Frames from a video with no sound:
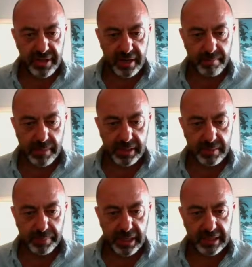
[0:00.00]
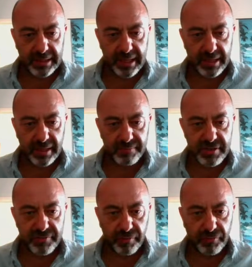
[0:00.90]
There are multiple
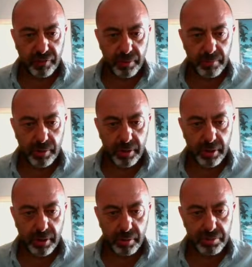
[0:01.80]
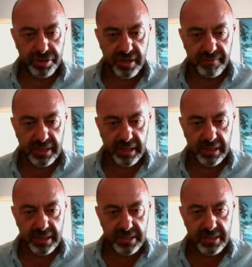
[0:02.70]
alternatives for 407,
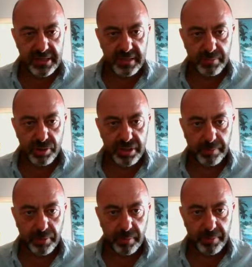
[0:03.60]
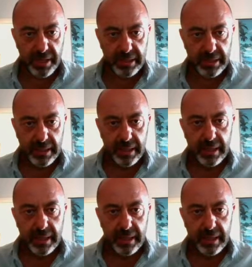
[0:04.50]
and this is the most appropriate,